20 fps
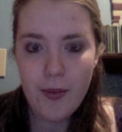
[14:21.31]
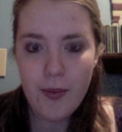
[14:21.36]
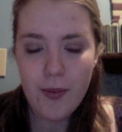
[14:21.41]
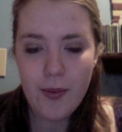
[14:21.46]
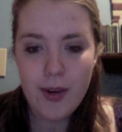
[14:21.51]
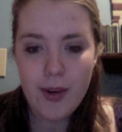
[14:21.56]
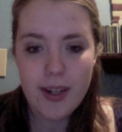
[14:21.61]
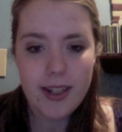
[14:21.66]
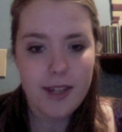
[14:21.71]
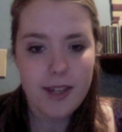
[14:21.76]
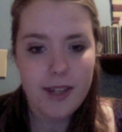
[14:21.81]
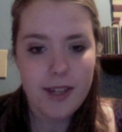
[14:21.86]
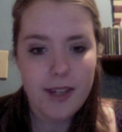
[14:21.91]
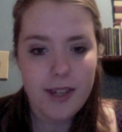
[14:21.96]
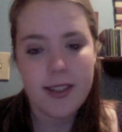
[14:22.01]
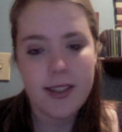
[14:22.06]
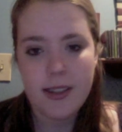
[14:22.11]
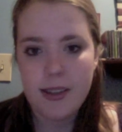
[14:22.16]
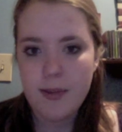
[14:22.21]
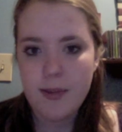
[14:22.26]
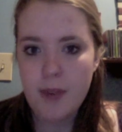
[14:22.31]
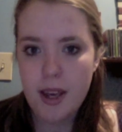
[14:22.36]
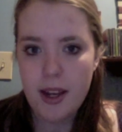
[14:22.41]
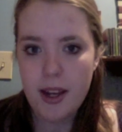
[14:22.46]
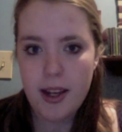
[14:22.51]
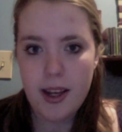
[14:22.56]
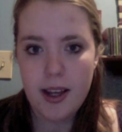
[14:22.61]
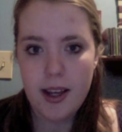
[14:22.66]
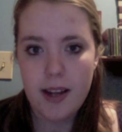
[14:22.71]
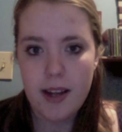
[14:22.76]
what a difference it's
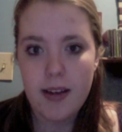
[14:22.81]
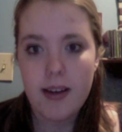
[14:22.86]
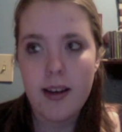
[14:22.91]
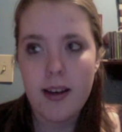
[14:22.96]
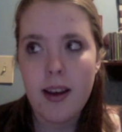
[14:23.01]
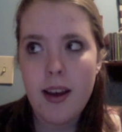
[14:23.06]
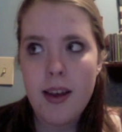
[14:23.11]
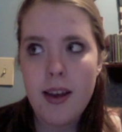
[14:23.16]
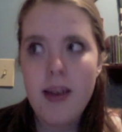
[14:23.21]
made in